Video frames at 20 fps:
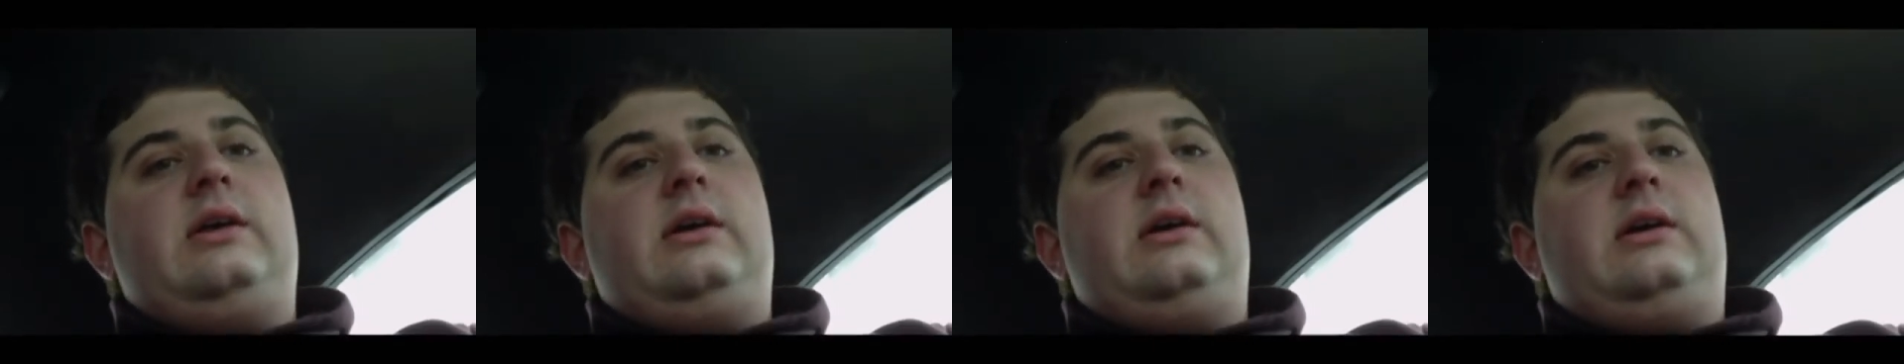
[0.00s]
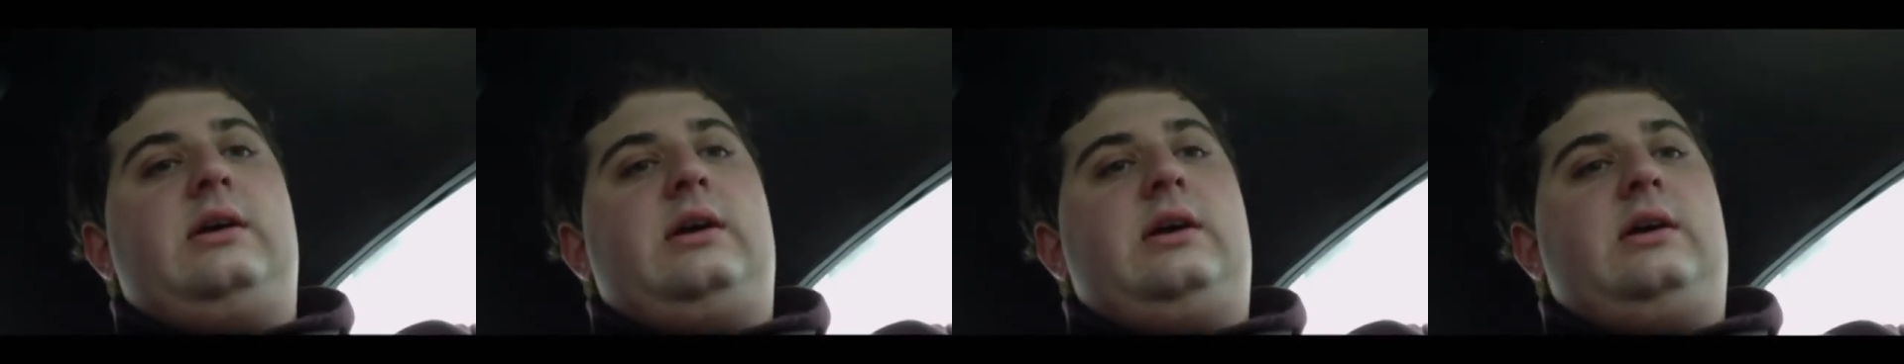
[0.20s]

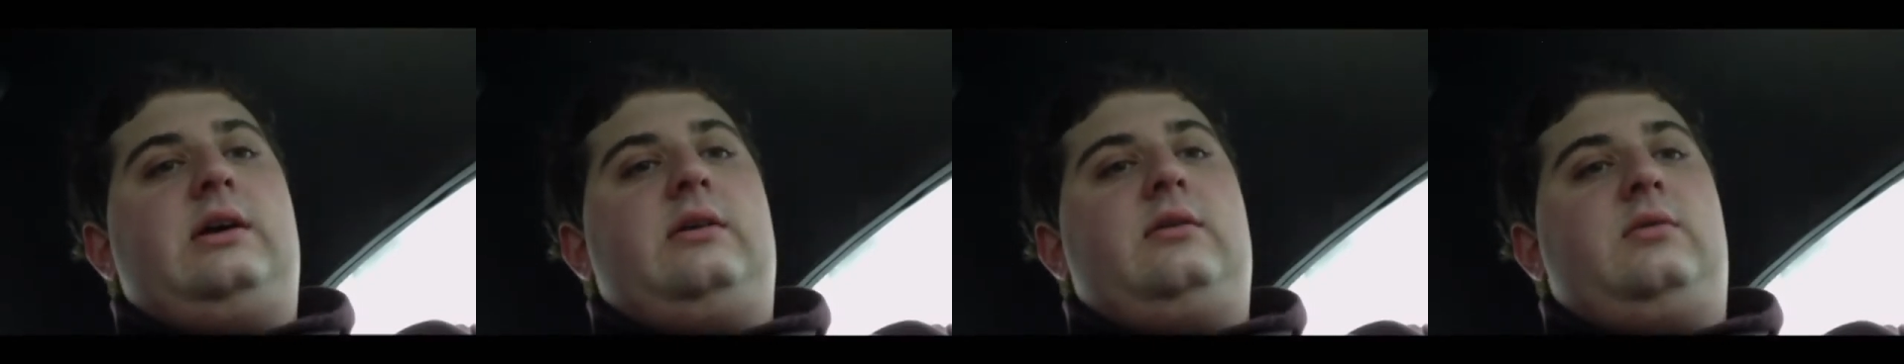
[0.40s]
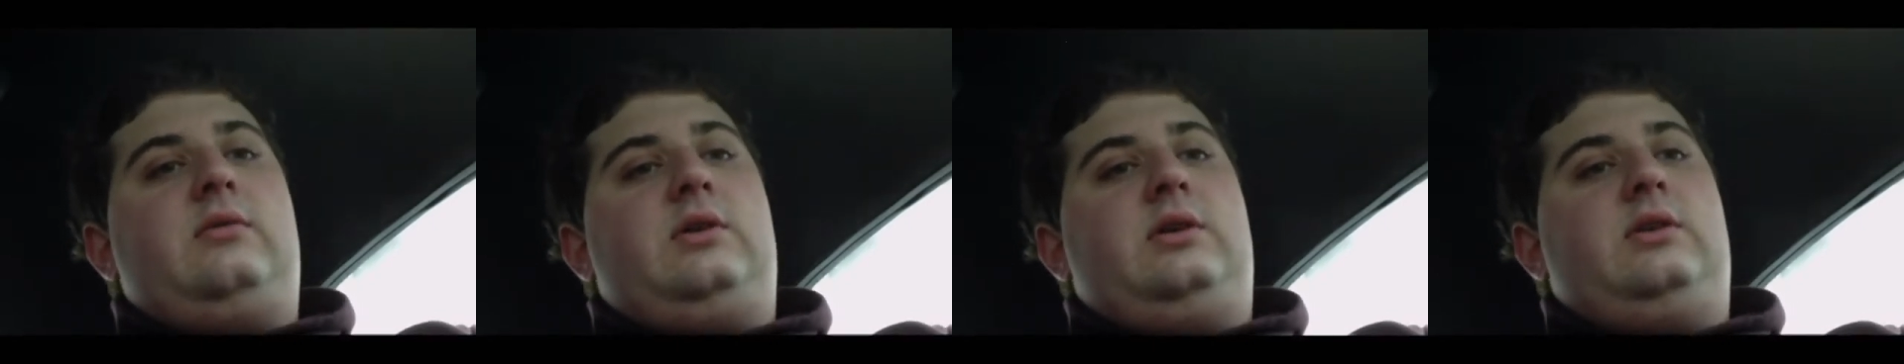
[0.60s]
It
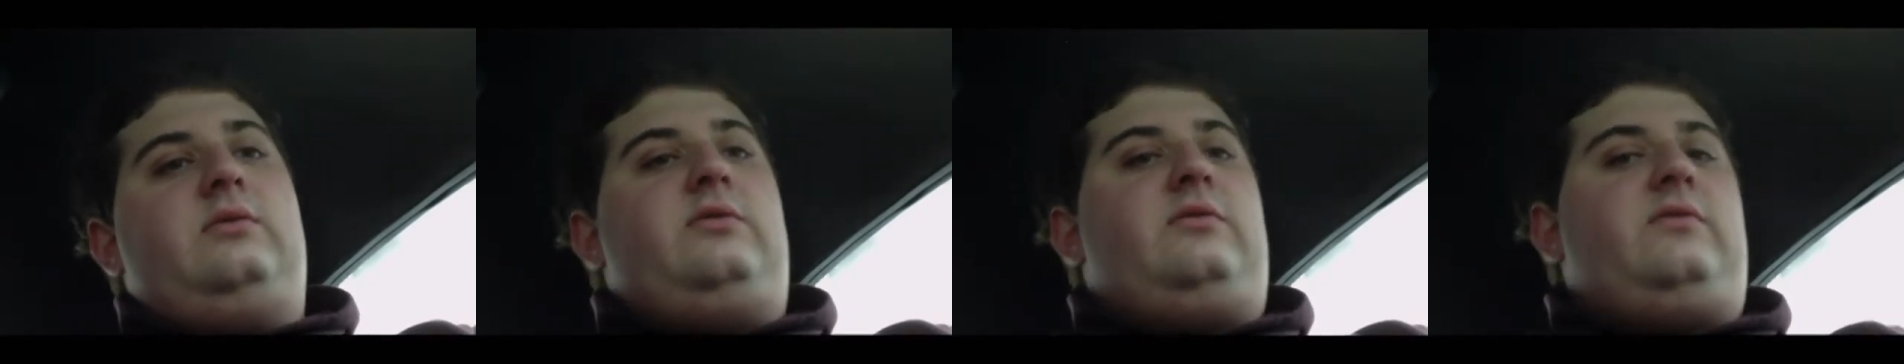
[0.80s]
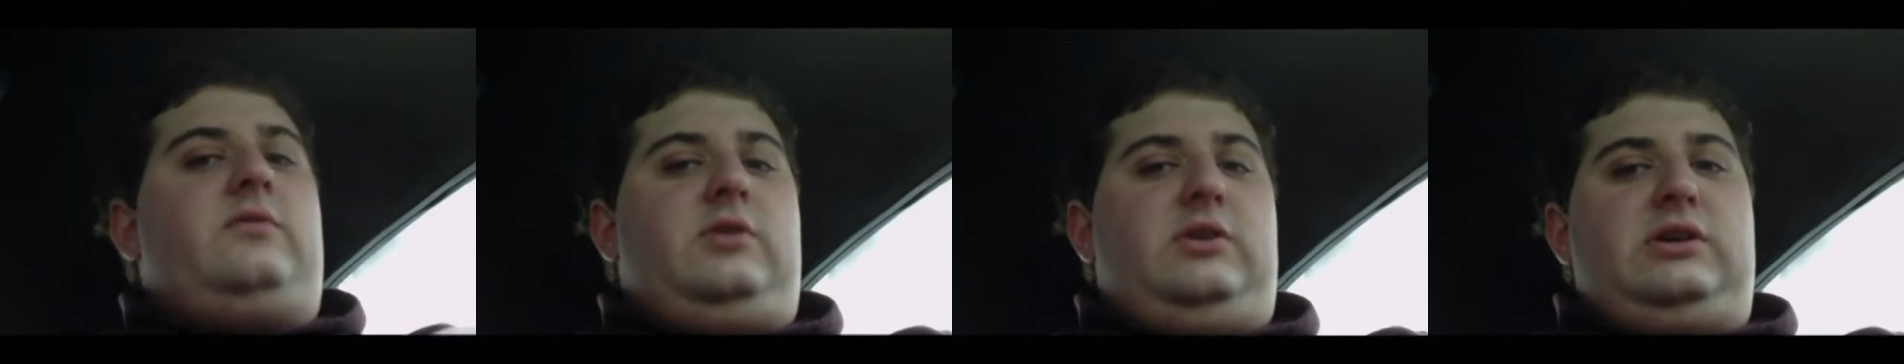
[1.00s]
was
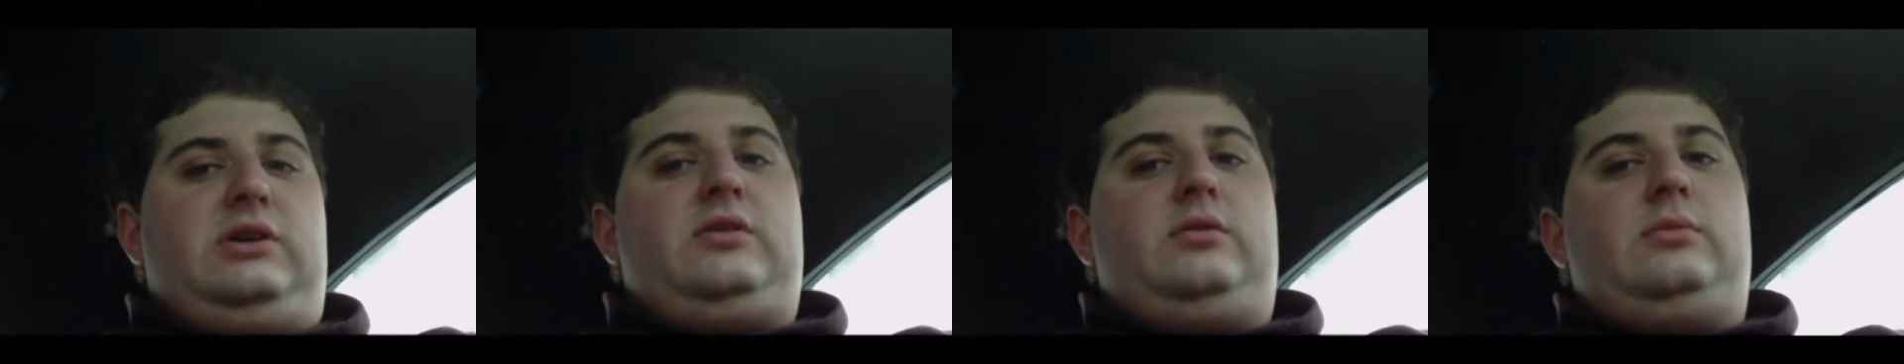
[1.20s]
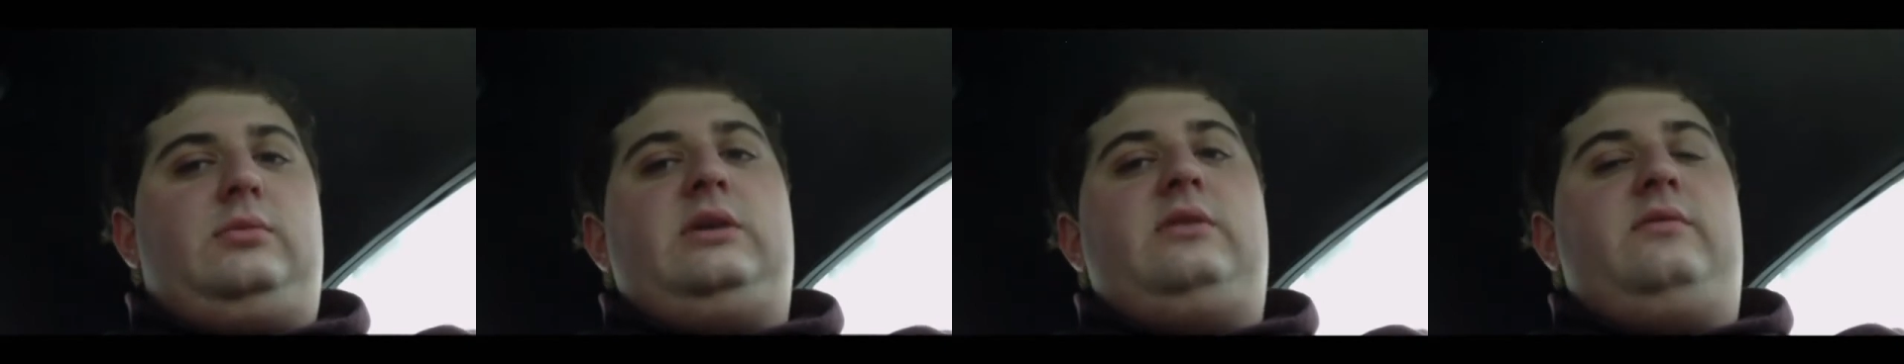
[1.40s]
for
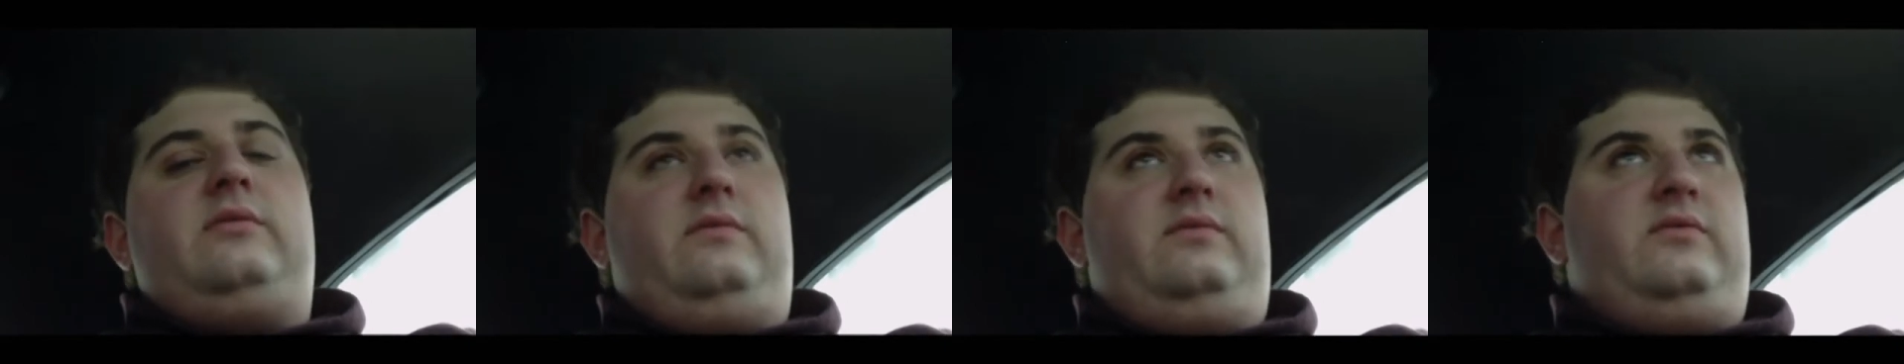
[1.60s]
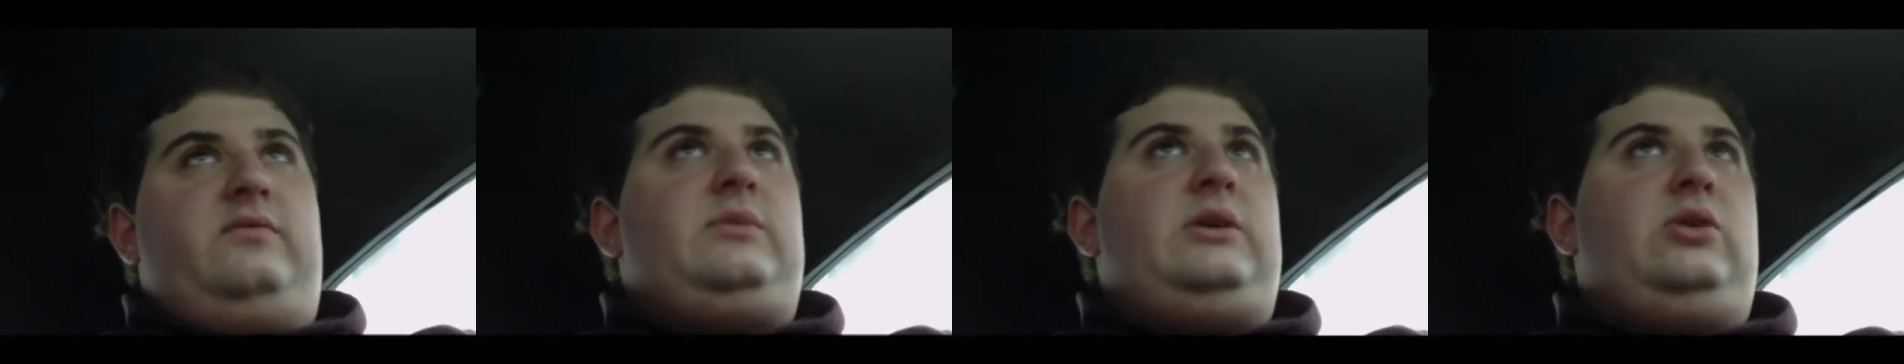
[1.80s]

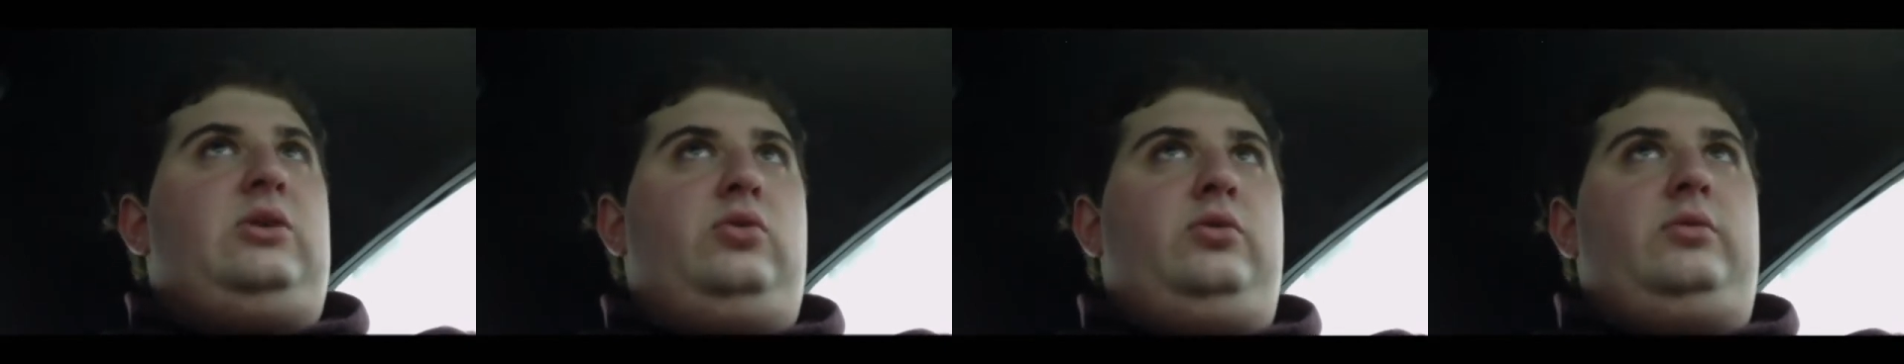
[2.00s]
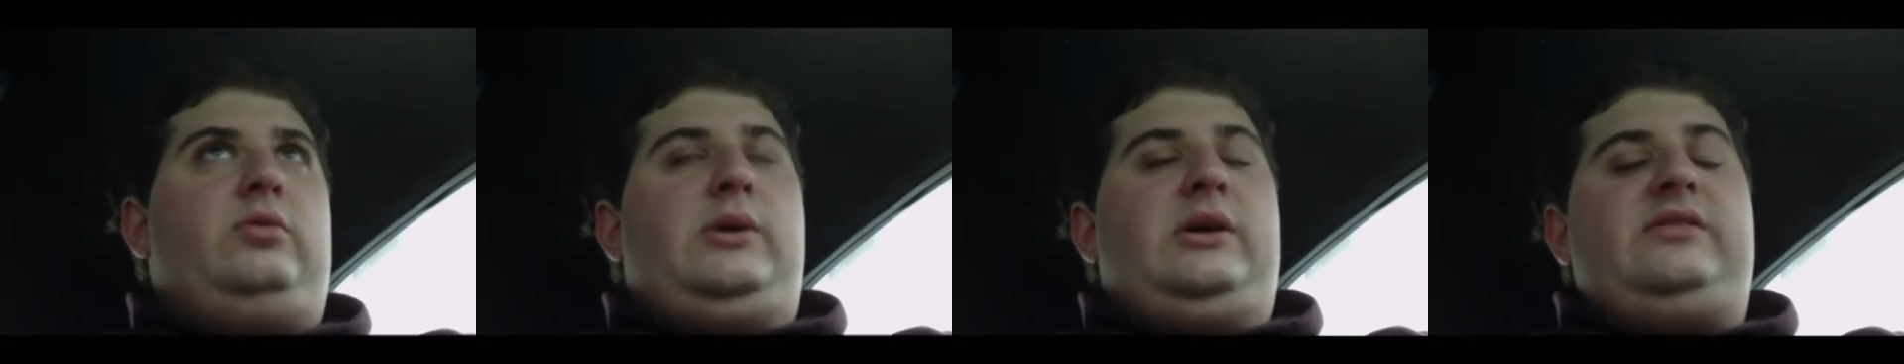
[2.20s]
my
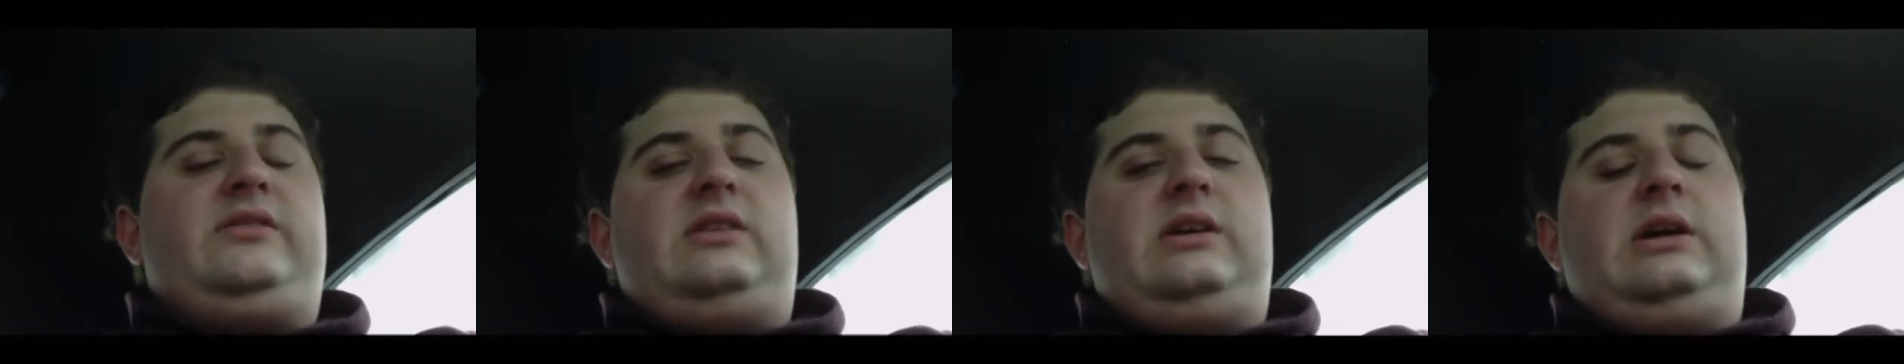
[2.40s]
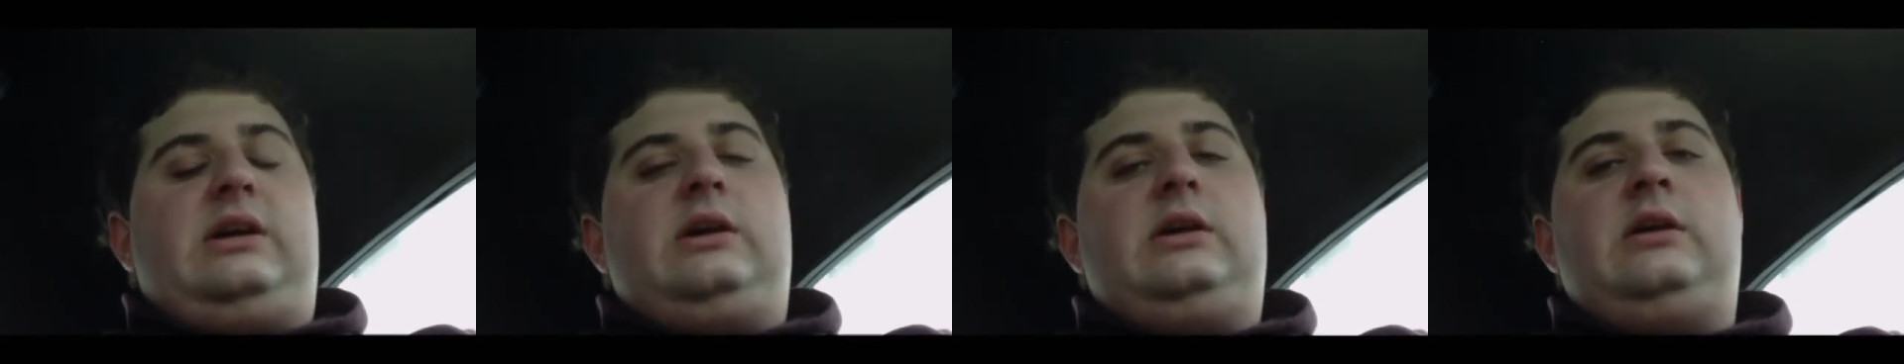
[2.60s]
older
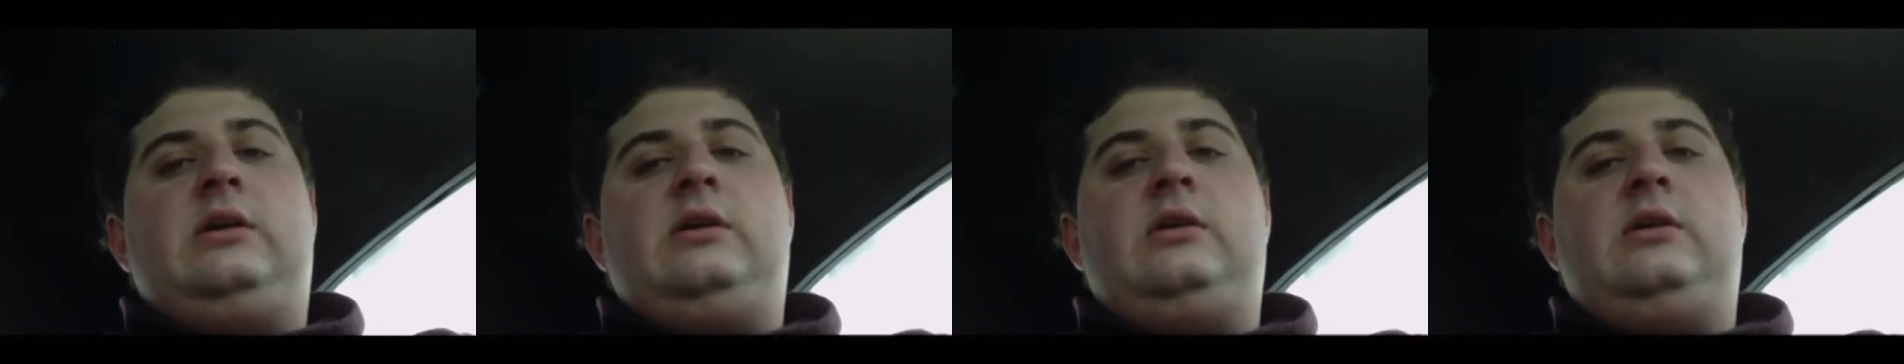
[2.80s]
Mustang,